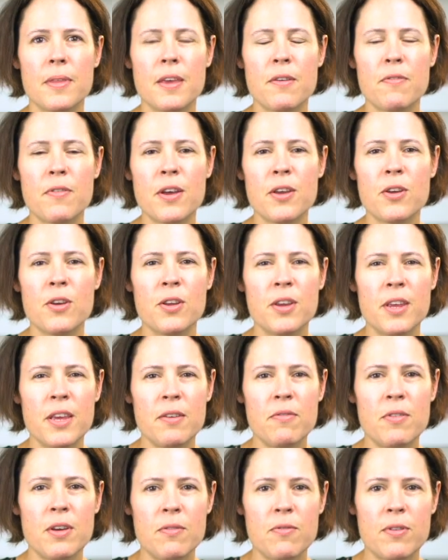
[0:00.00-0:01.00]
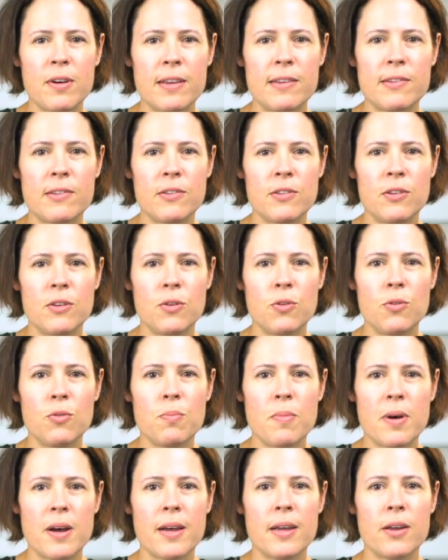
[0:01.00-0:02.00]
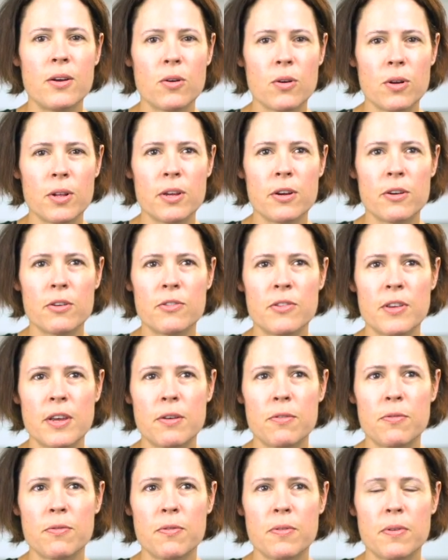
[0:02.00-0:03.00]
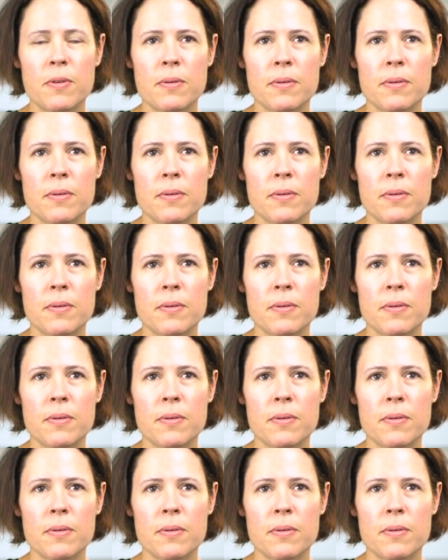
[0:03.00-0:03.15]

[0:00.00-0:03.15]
If I could give advice to my earlier self,